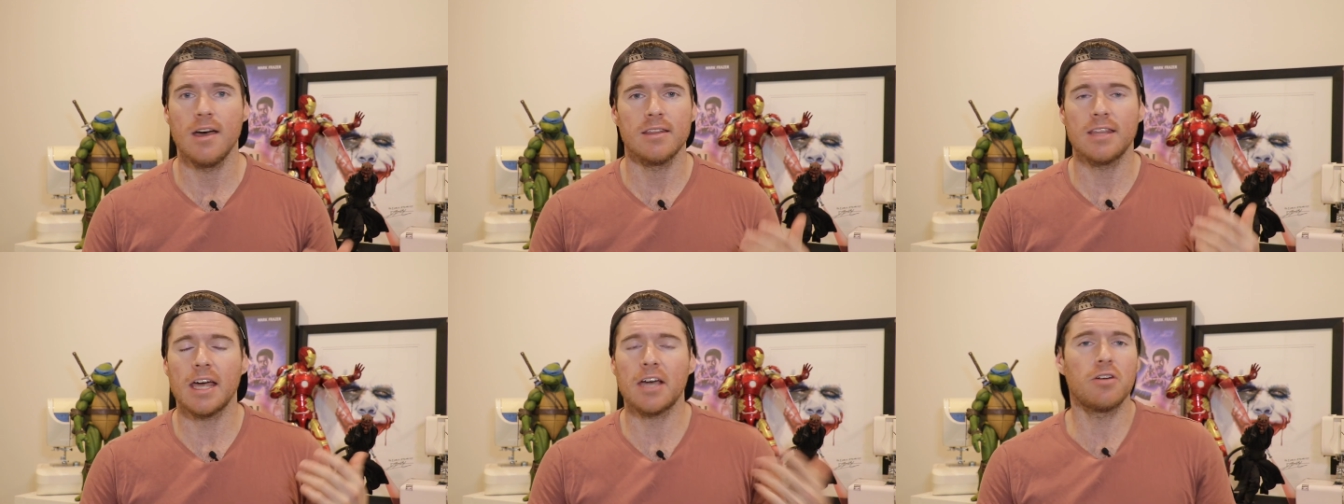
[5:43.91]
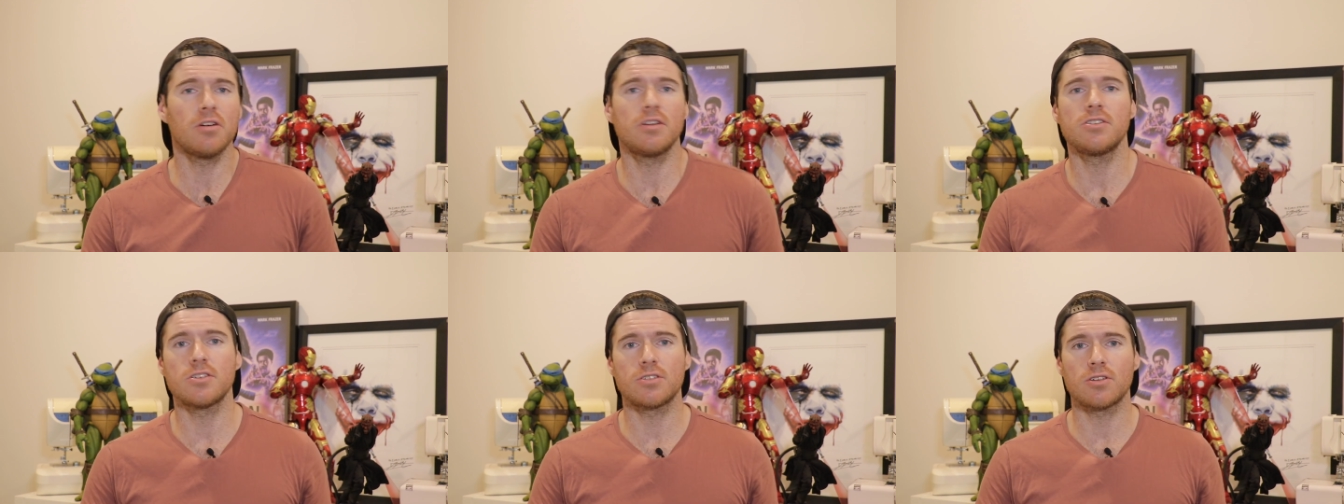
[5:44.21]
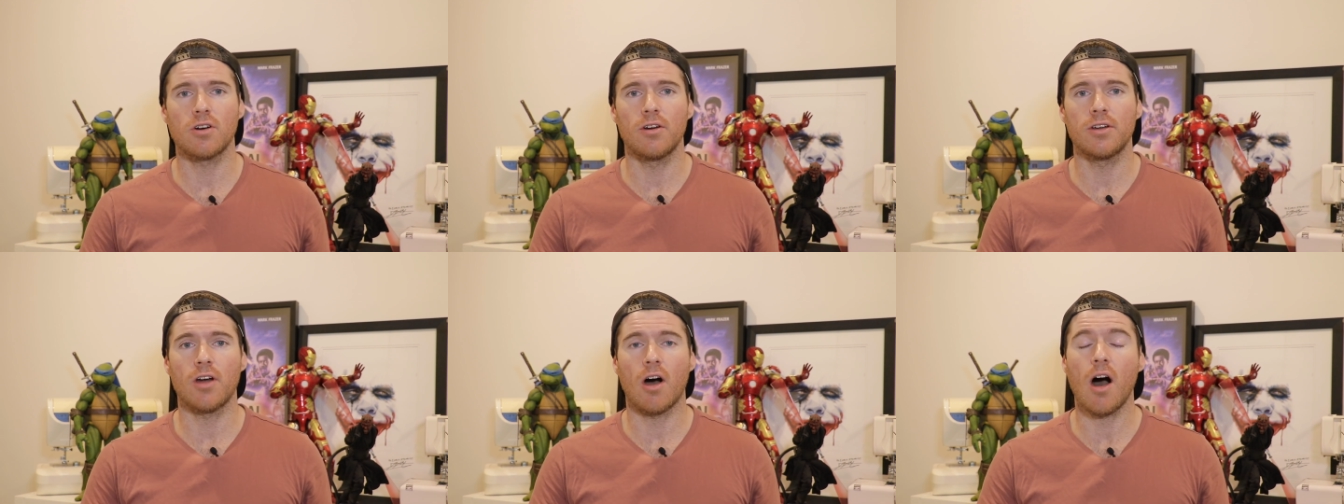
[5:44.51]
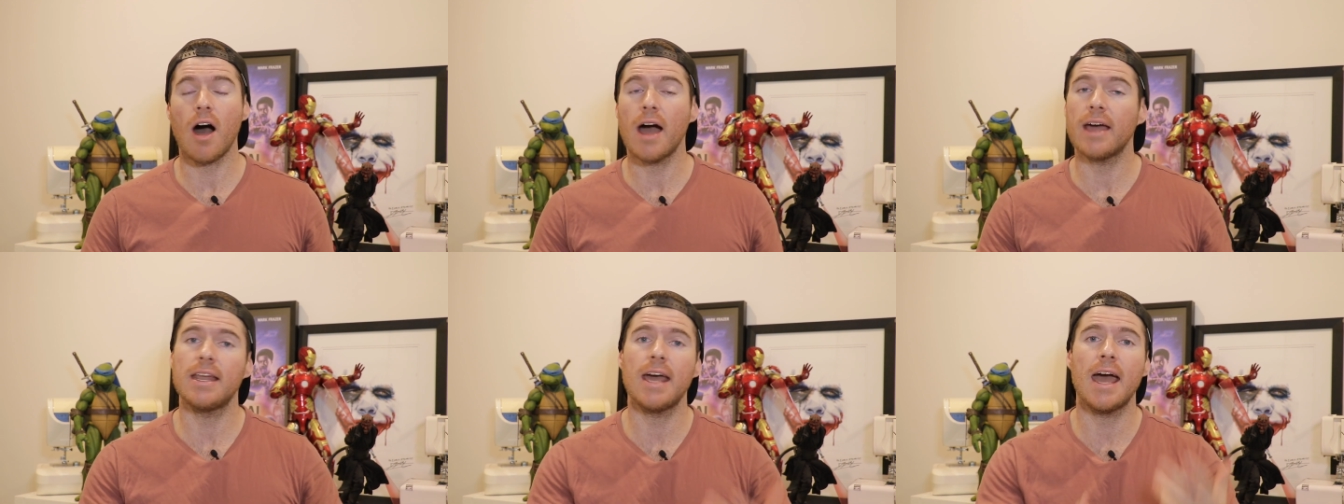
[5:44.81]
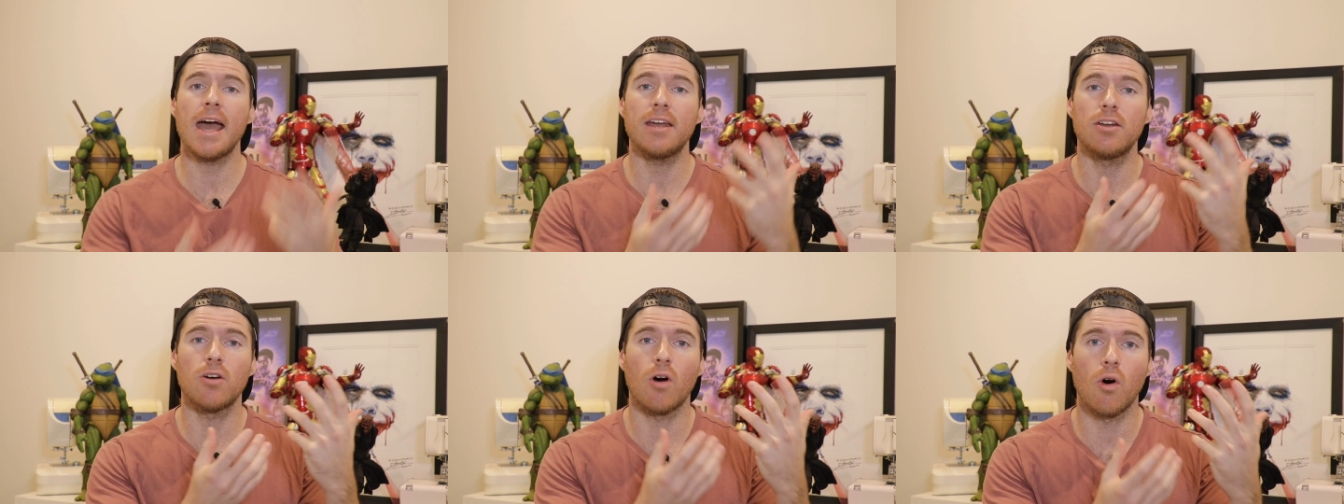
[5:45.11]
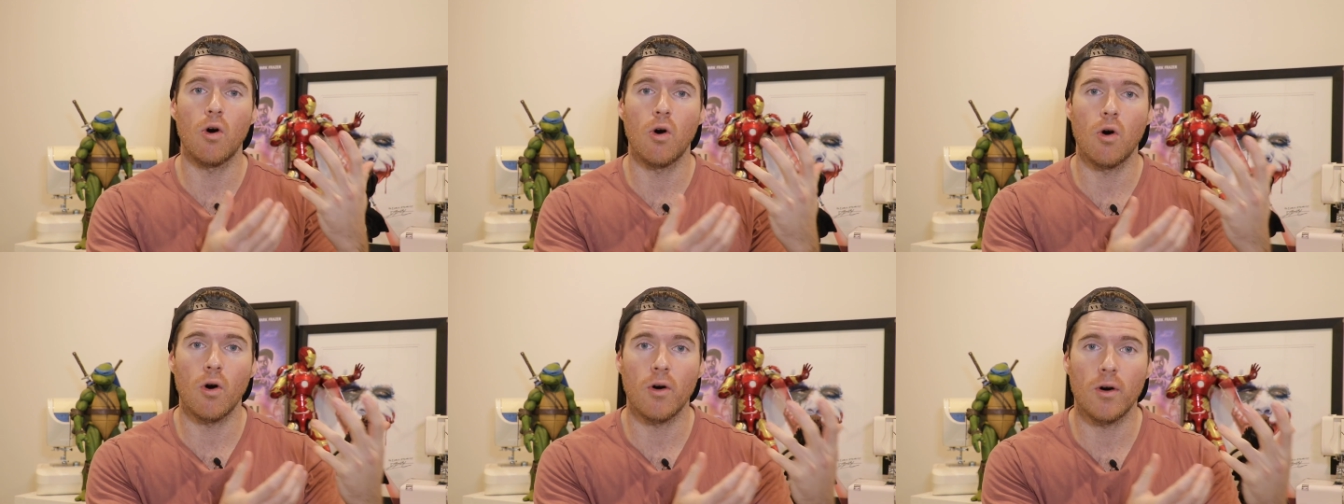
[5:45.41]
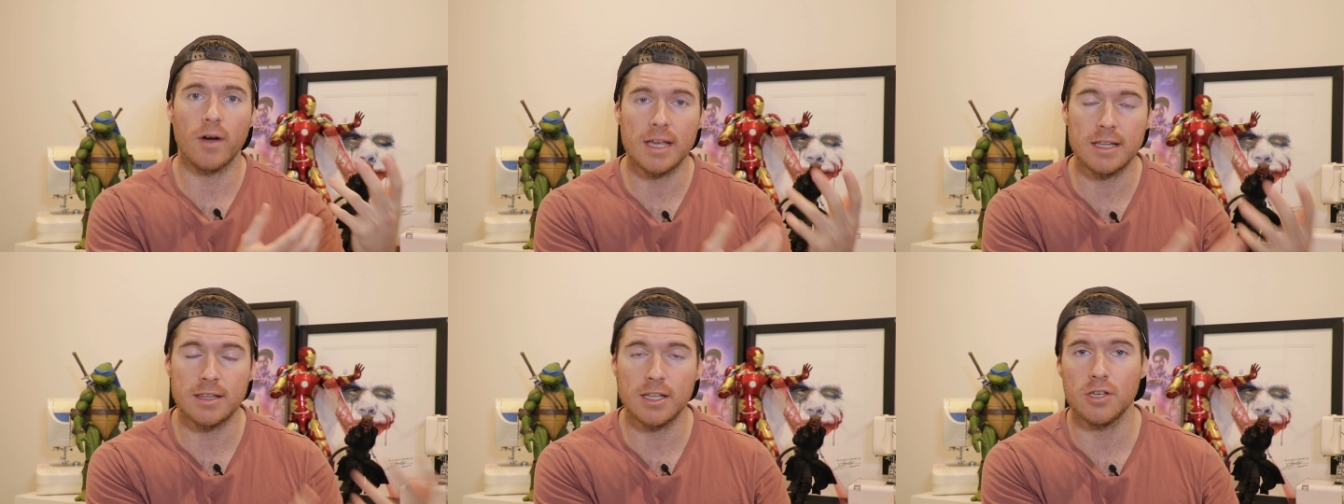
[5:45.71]
They could have just gone to Ironhead
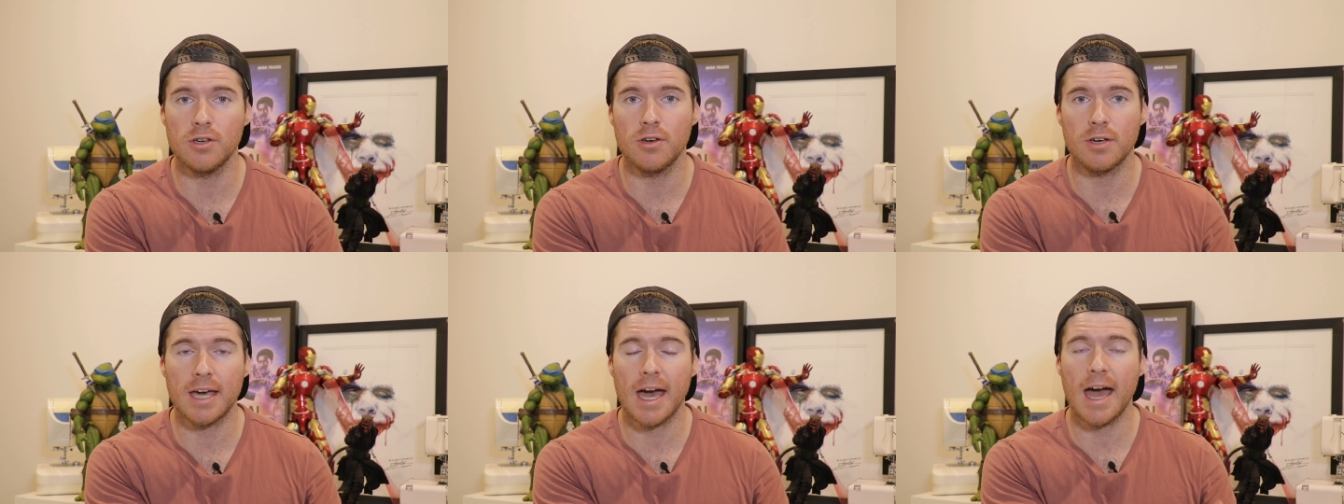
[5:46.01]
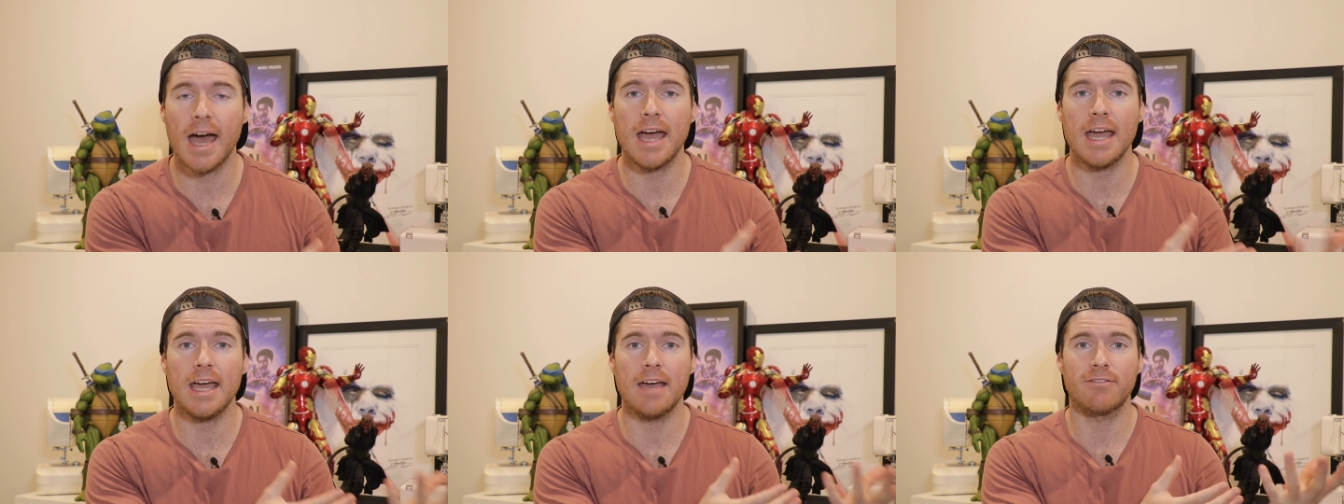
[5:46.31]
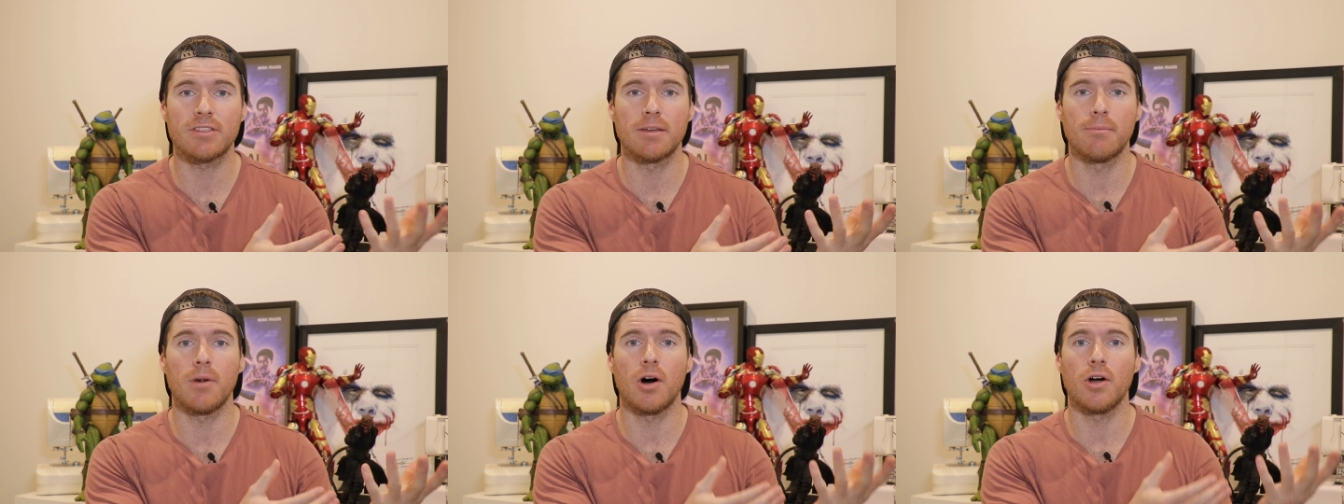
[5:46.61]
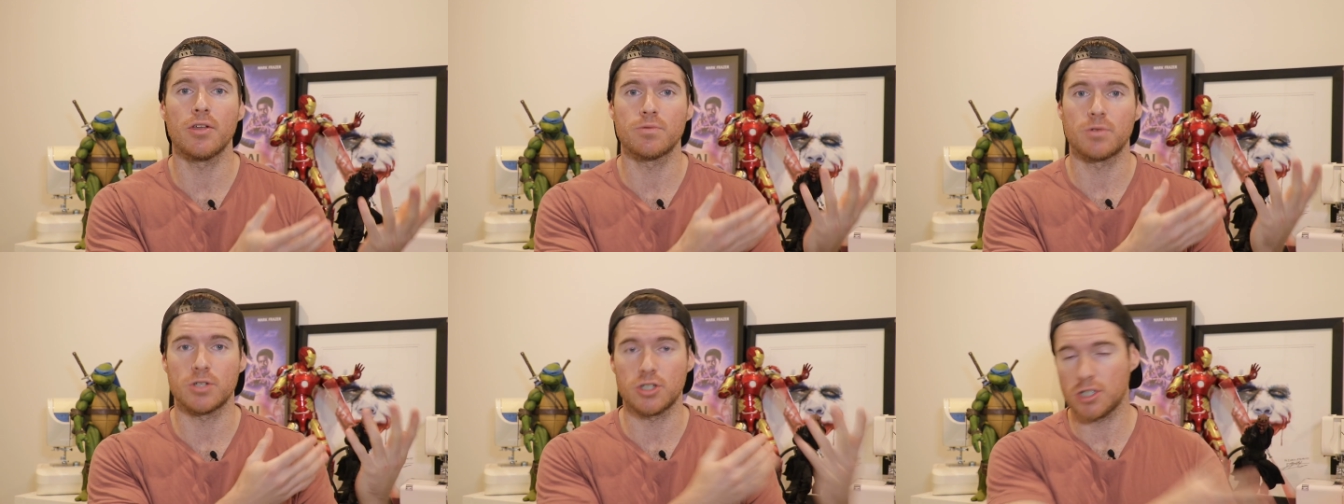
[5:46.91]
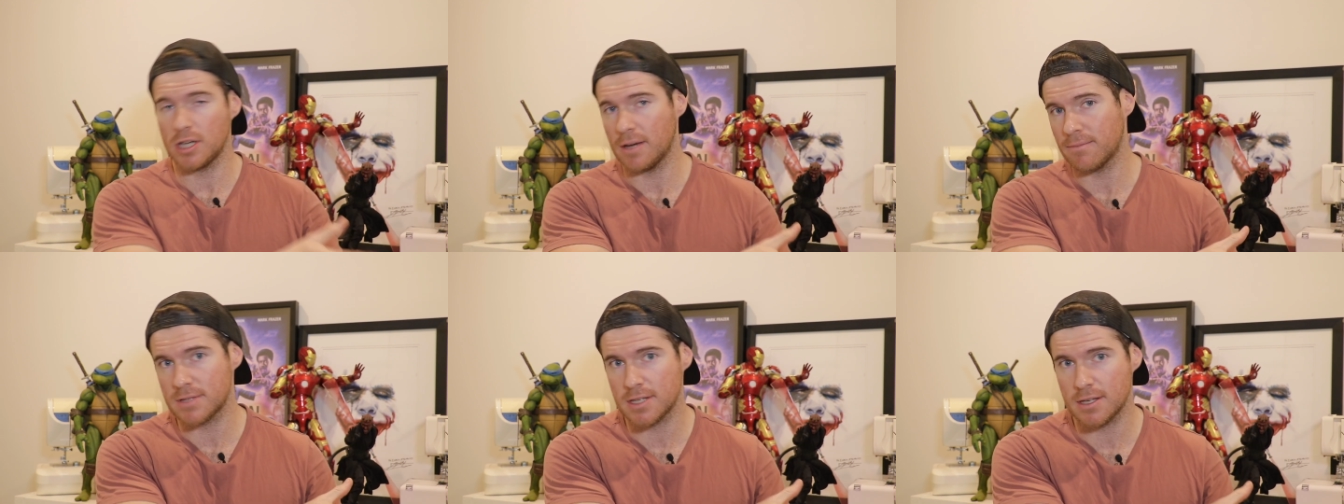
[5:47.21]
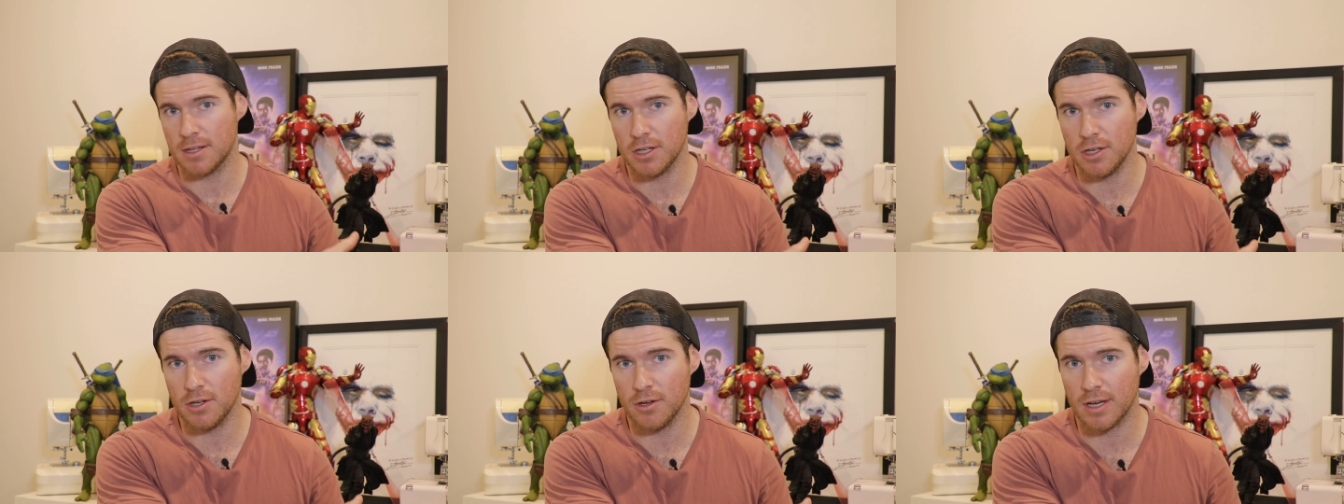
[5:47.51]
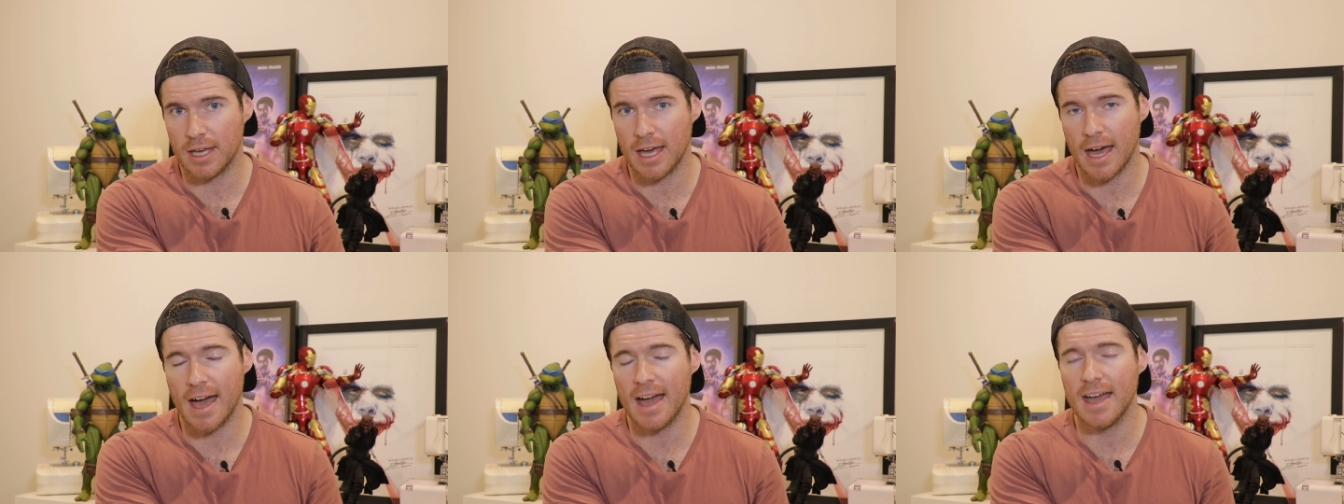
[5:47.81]
or in the UK if the molds were shipped to the
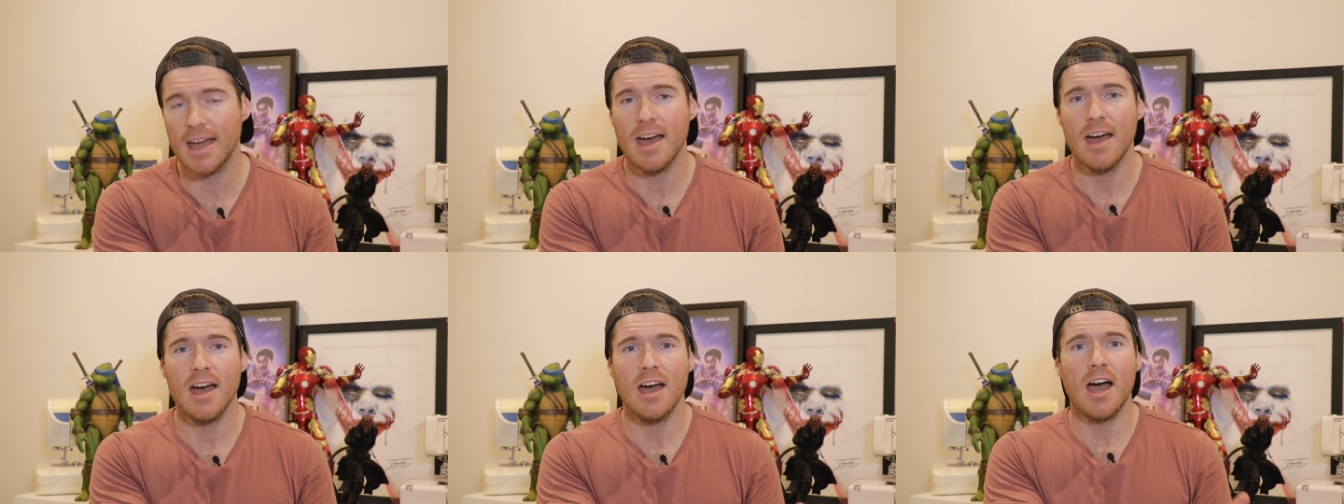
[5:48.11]
UK